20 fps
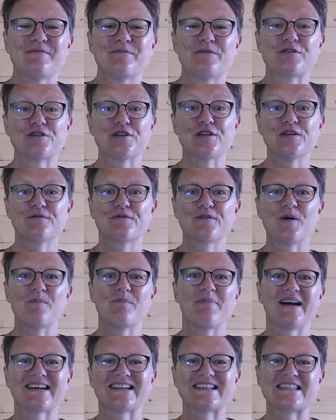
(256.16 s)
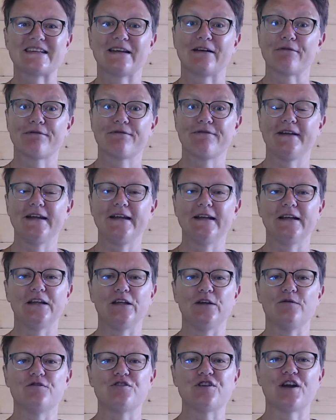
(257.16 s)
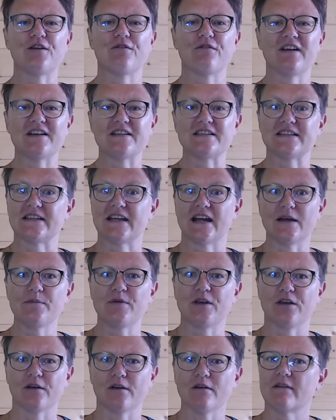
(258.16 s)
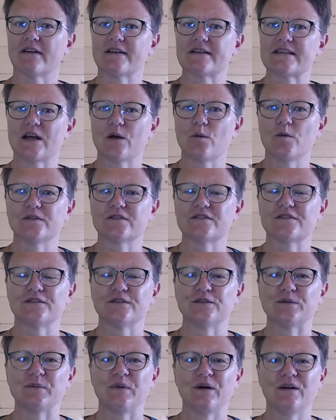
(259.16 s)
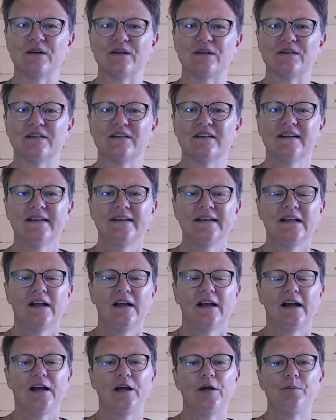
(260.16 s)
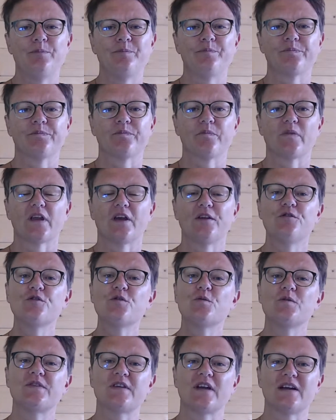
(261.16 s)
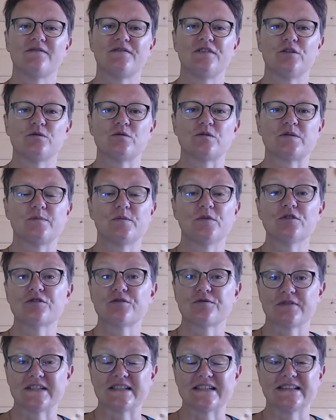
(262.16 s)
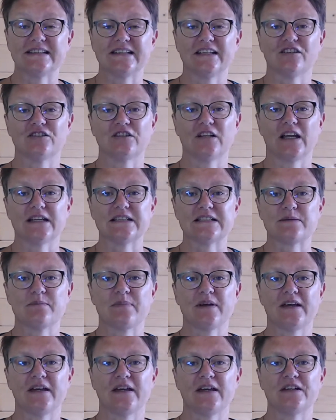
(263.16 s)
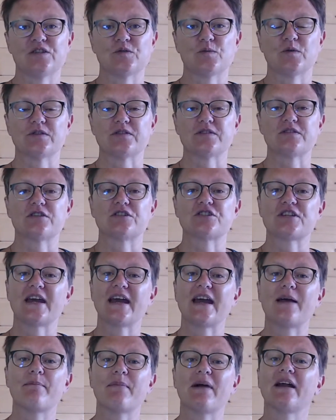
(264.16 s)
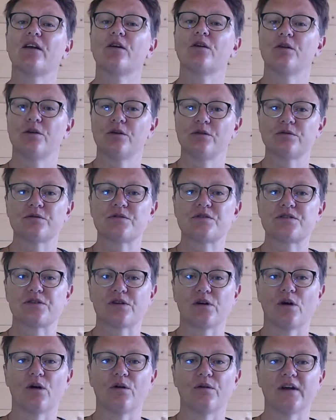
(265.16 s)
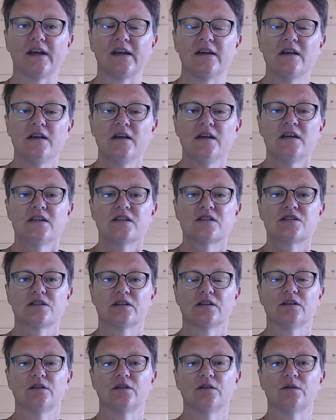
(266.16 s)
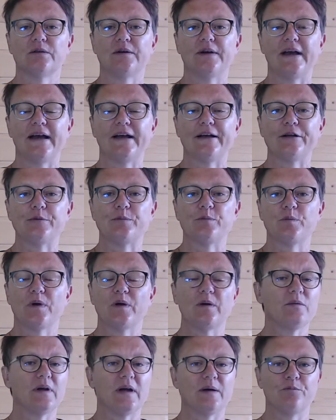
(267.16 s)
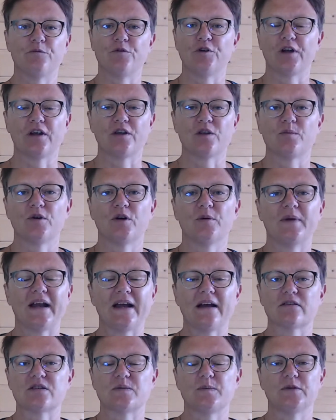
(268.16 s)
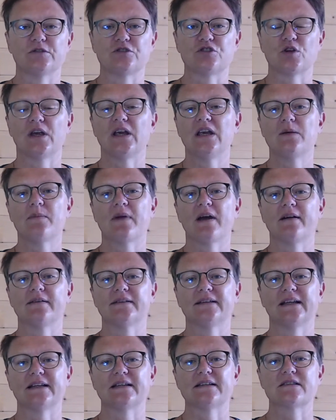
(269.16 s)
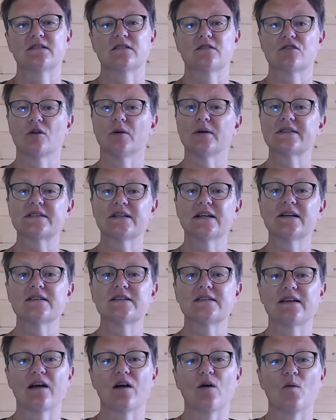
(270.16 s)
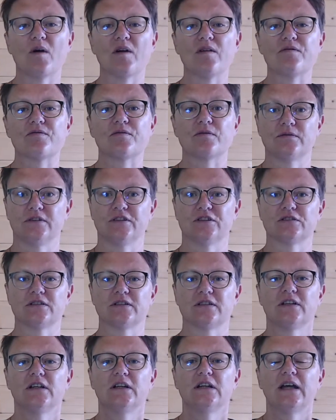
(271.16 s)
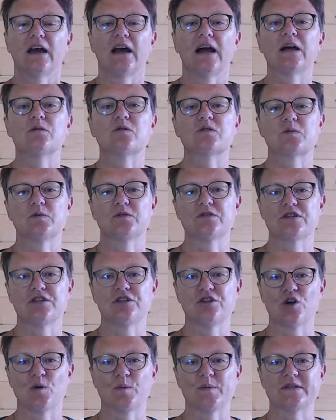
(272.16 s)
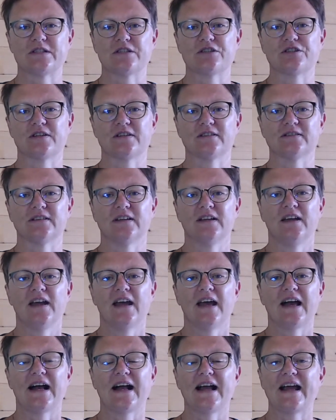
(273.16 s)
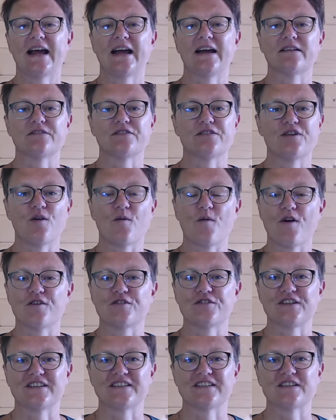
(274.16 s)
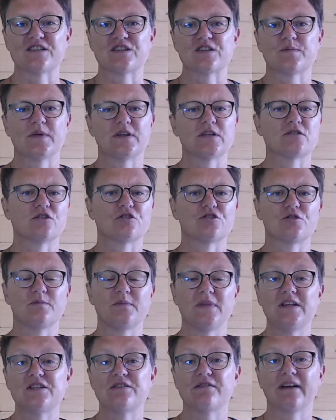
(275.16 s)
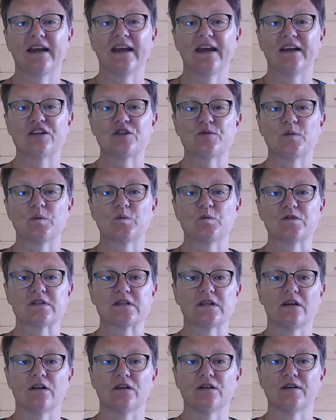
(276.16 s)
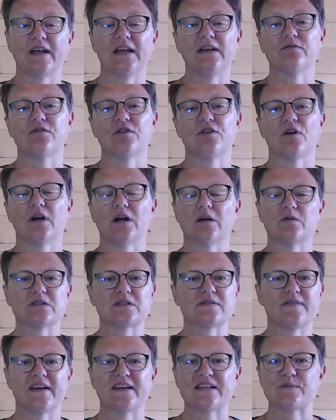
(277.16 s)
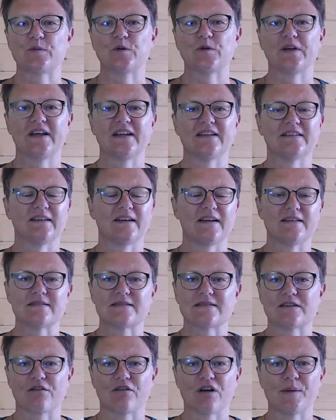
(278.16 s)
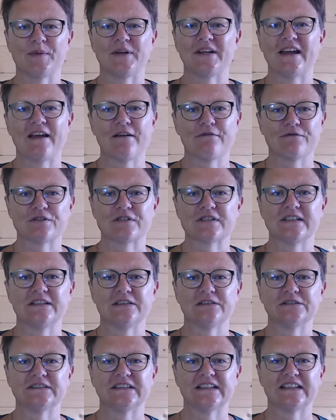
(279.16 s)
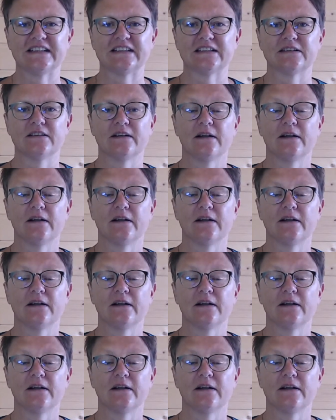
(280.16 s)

So you've gone back to that feeling, you've generated that I'm curious, I want to know more. Another one that I've used most recently on a landing page was to share my own story. So I'm running at the moment how to build your email list. So I started out with, look, I was once in your position. I had no audience. My social media engagement was low, even though I was Facebooking and Instagramming every single day.